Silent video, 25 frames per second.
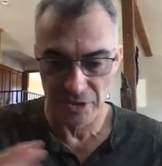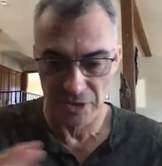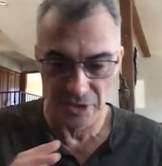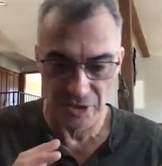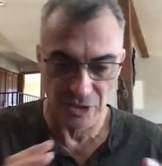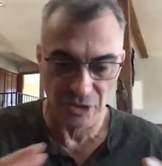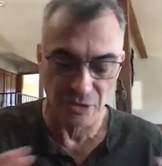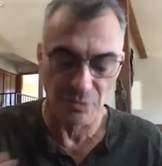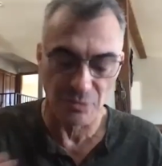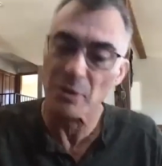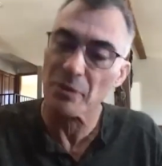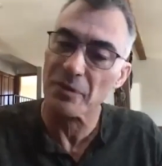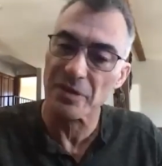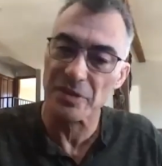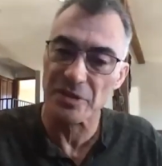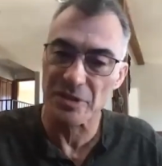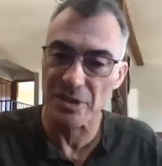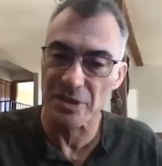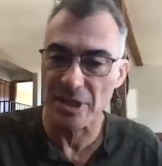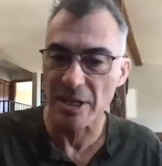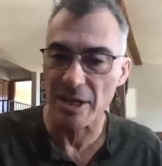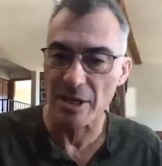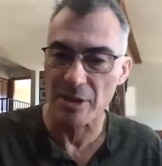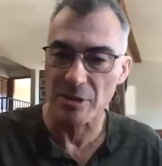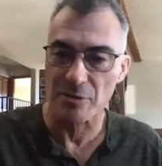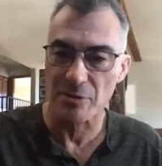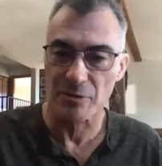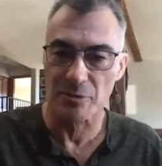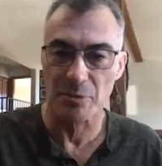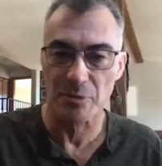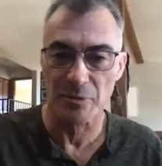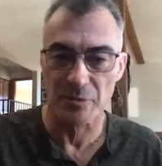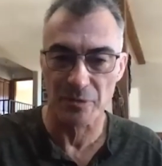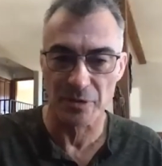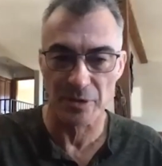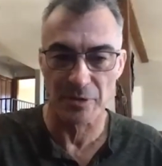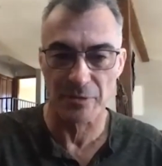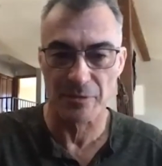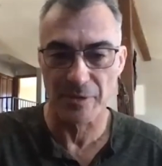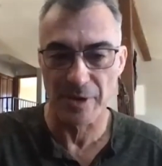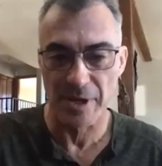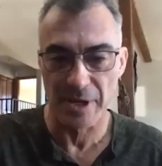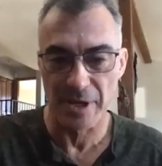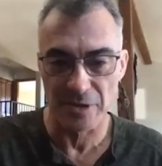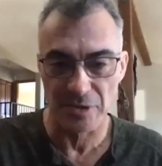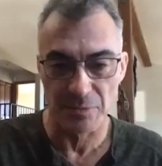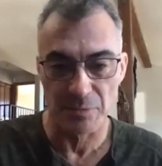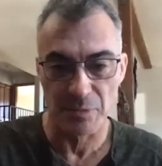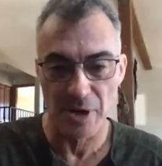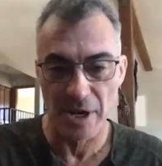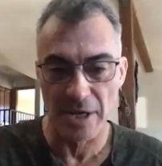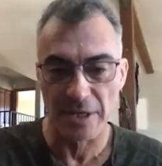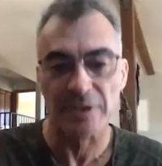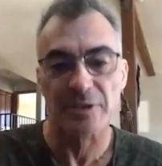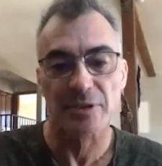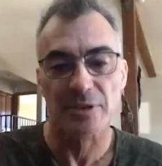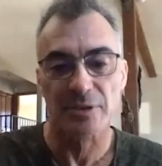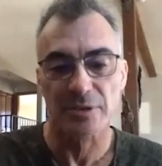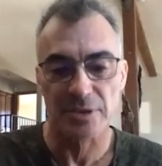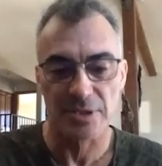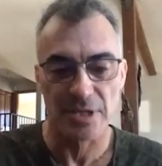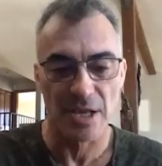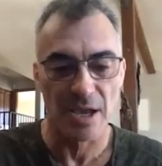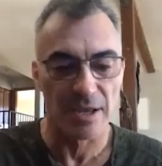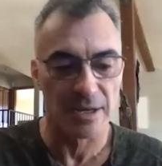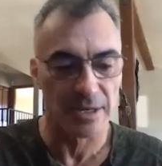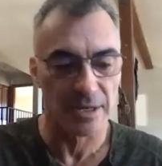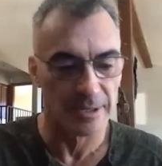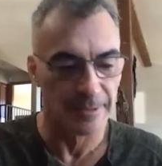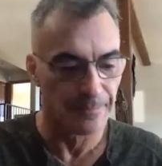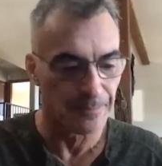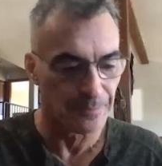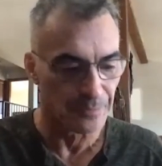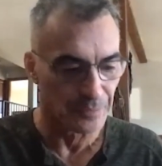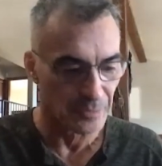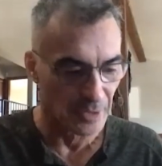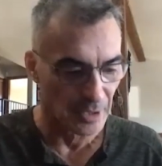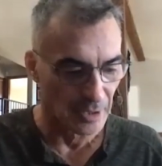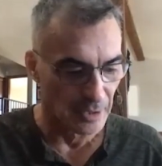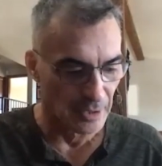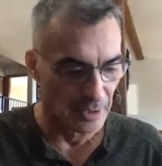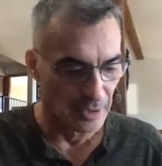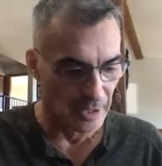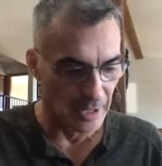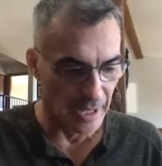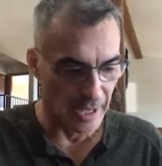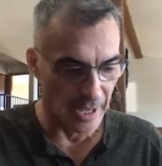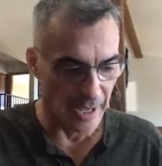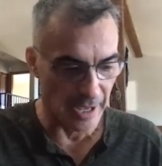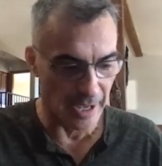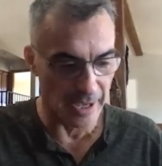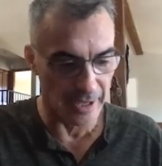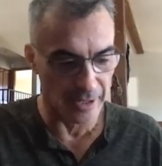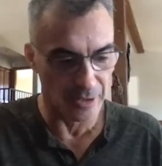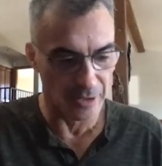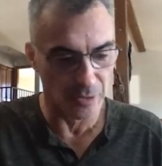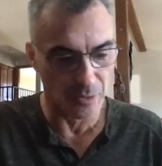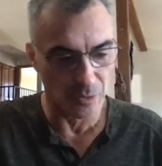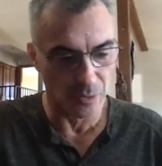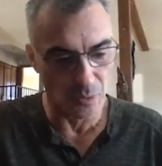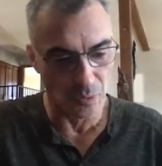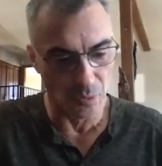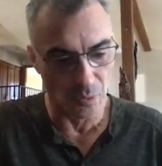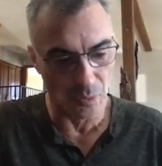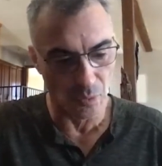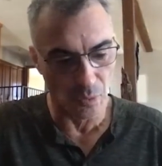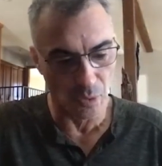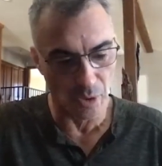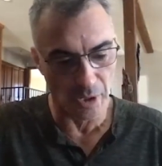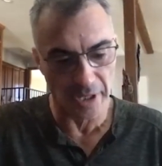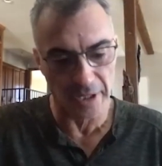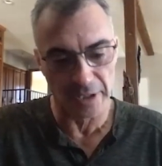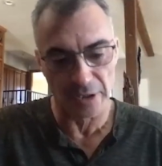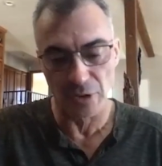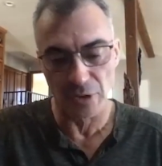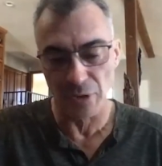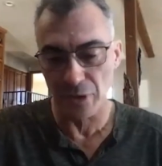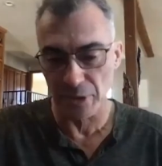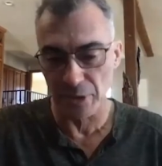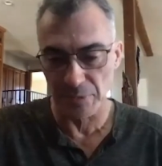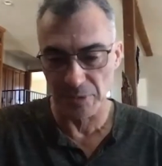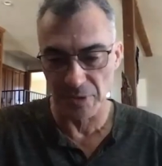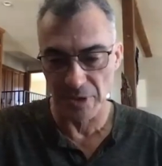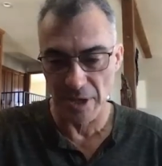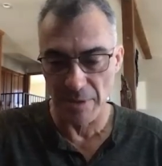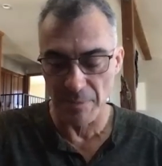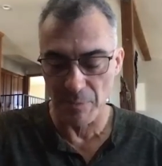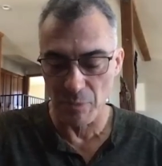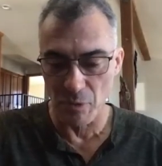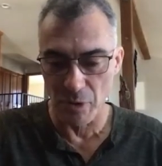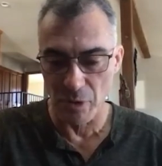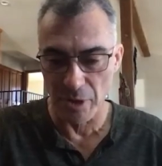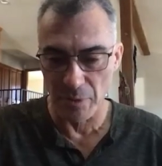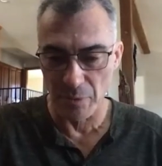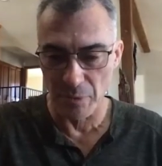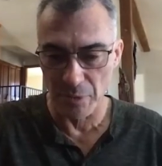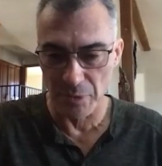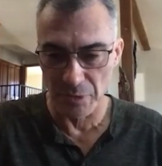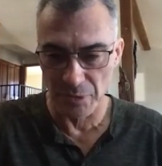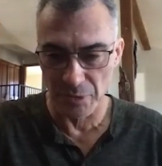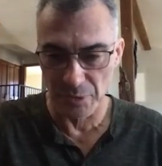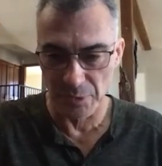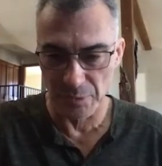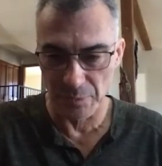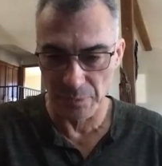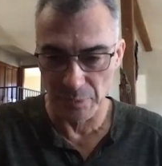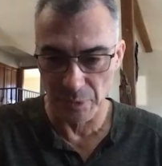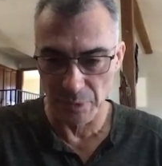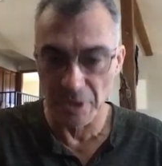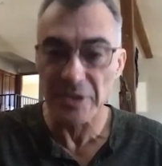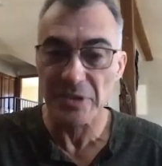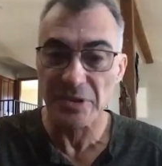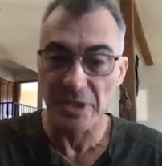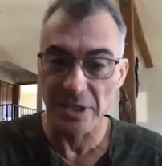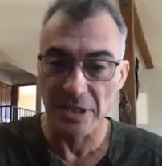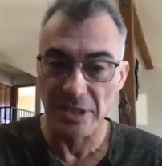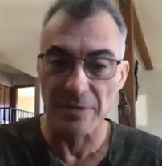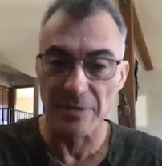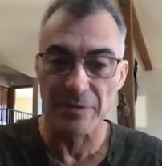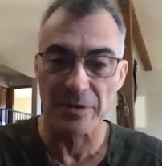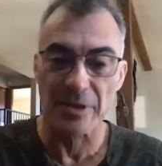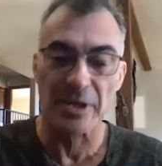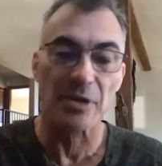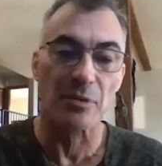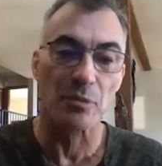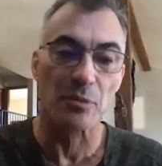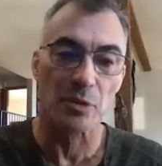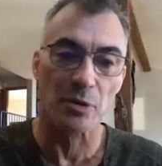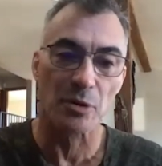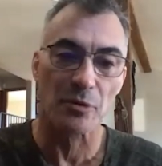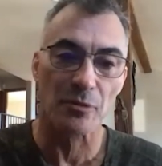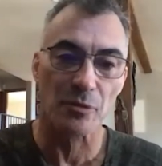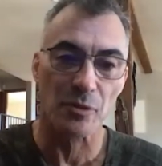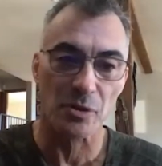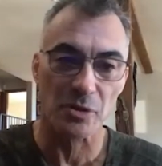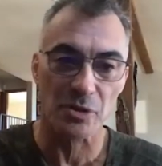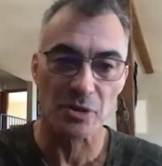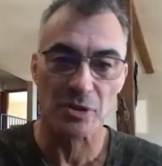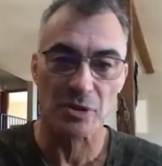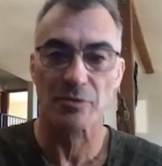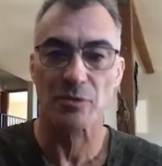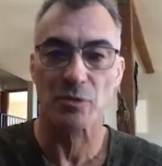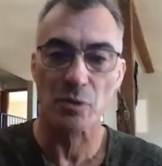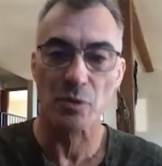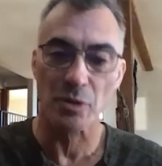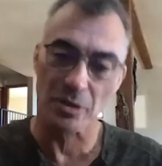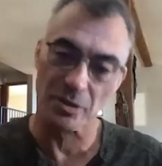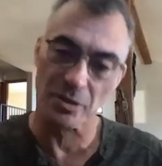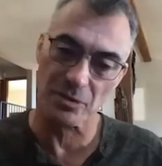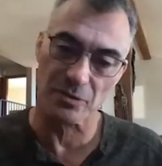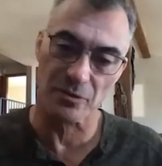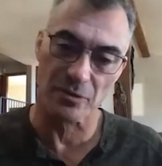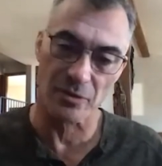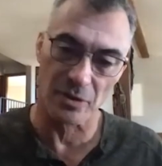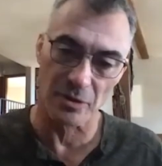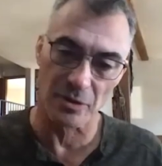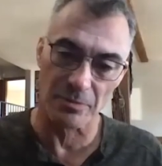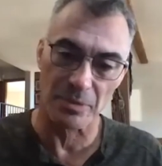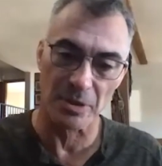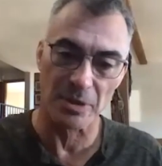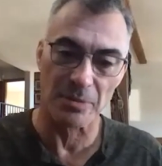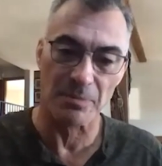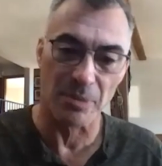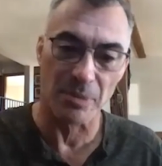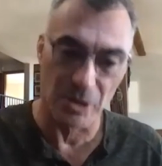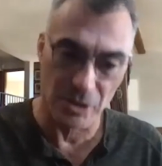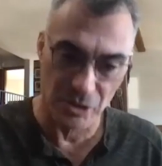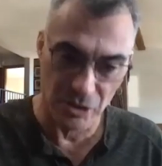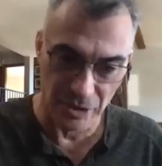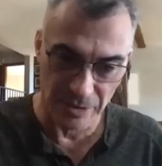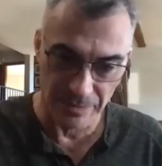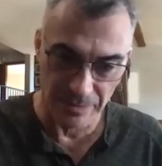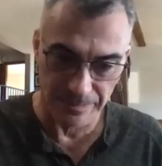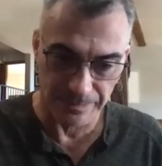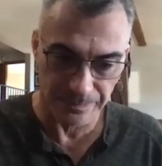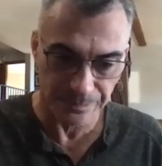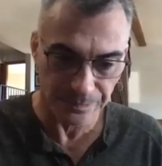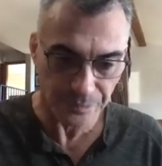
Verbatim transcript: stitch movies together from the vfx and practical side and what i had learned up to that point was pretty significant we were fortunate enough to work on some very big budget